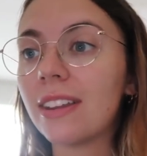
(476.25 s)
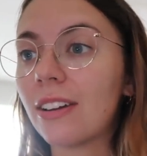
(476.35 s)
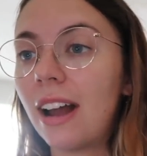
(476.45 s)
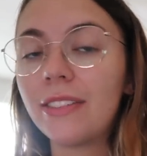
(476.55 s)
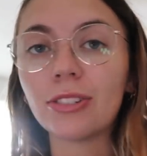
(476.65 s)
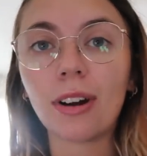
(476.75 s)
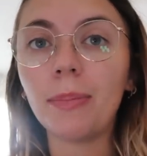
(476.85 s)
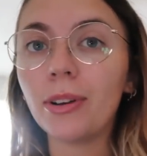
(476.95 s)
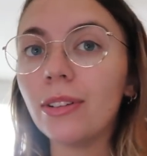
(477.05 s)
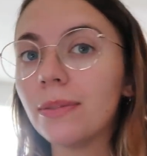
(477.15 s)
they're having
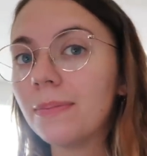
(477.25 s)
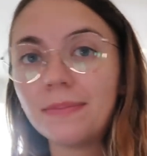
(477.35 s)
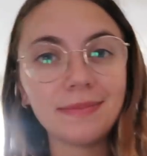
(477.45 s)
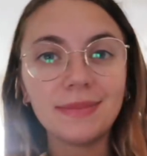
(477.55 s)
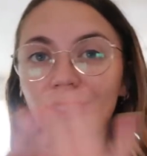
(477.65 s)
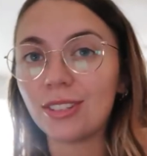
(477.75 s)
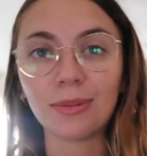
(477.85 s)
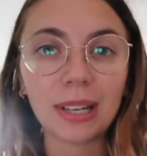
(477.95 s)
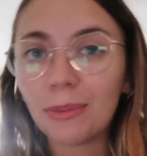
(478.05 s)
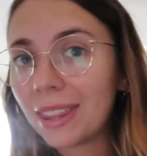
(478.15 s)
trouble
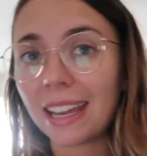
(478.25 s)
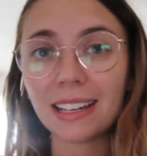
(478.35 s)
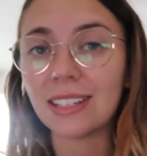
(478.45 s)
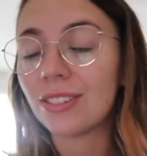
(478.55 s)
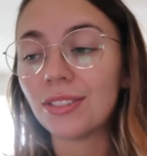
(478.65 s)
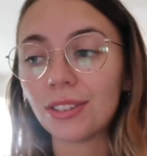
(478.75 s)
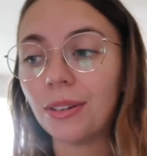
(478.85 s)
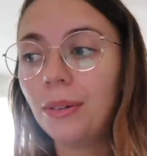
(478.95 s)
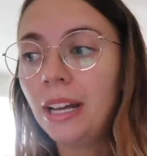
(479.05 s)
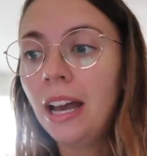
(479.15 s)
doing what they need to
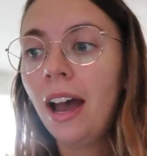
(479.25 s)
do.